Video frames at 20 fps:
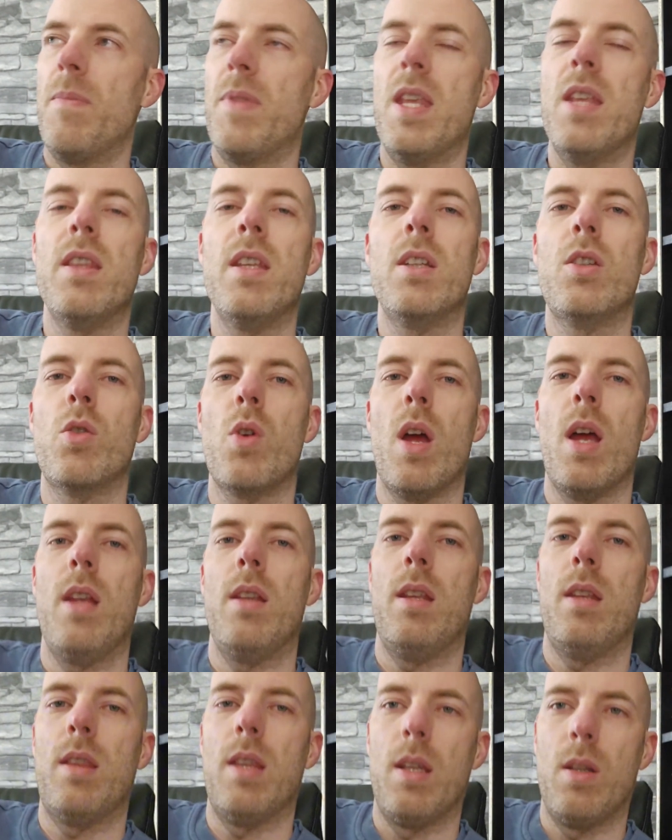Then they try,
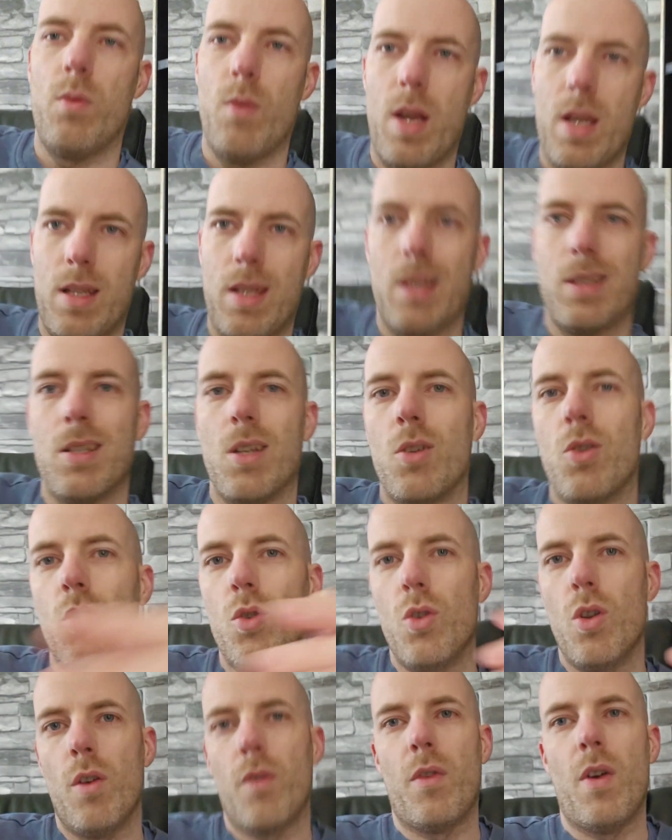they think, right, that's not
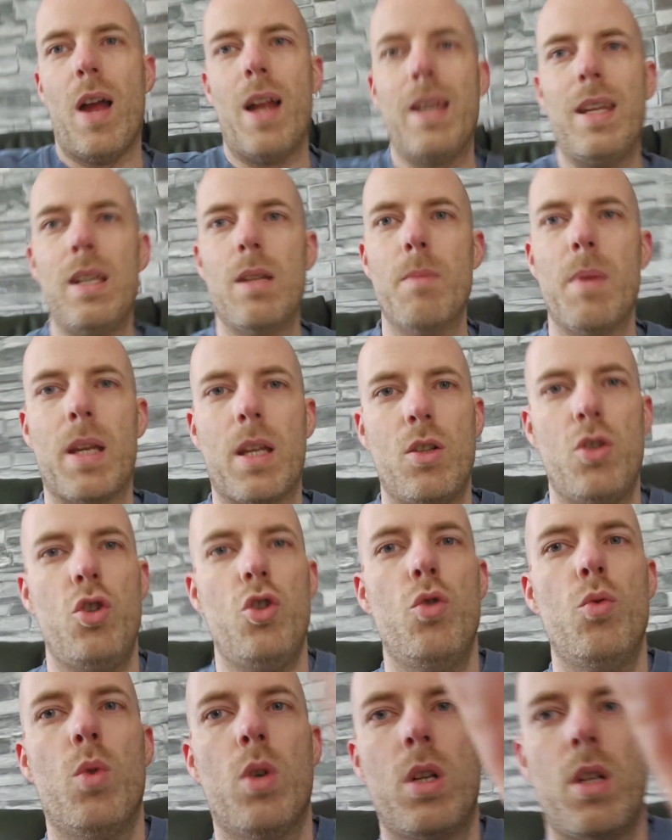good enough. I need to make a
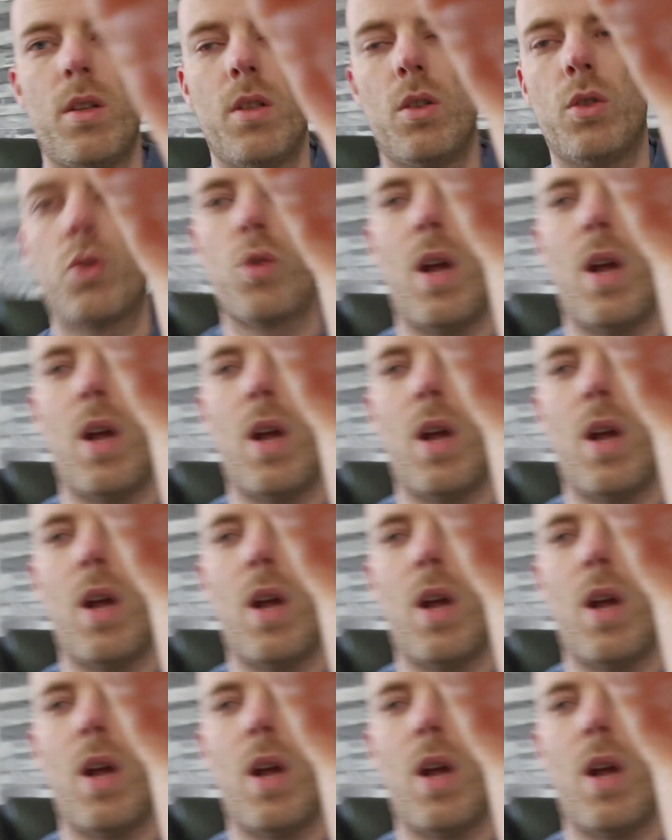new one. And they'll